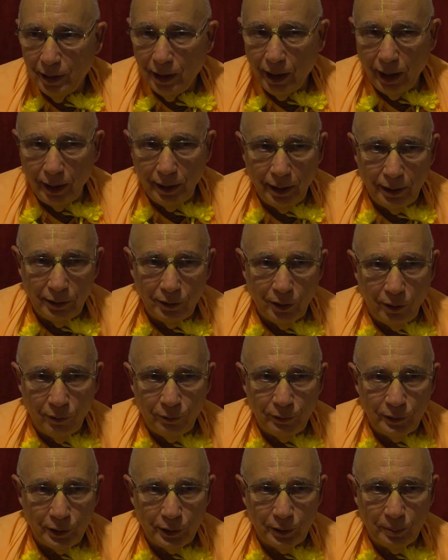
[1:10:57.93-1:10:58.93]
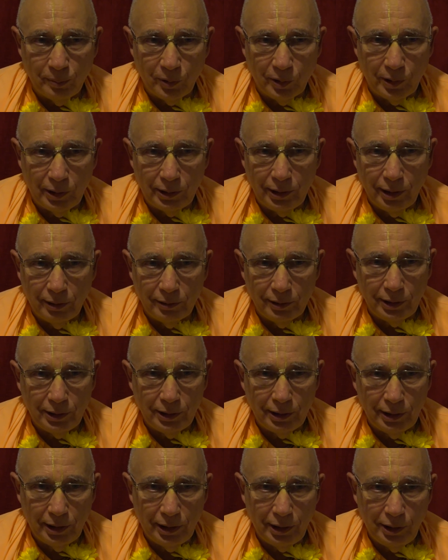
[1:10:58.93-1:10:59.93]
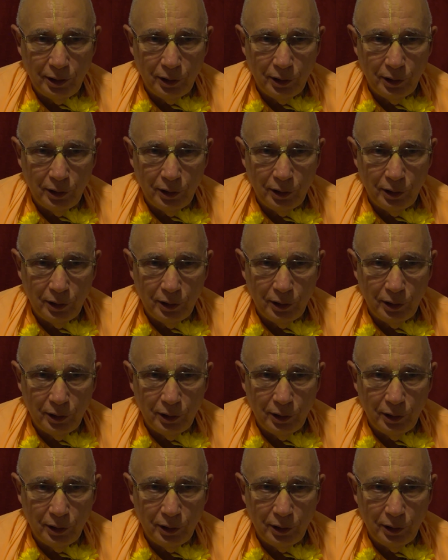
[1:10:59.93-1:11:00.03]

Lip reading: I think dolphins are more intelligent than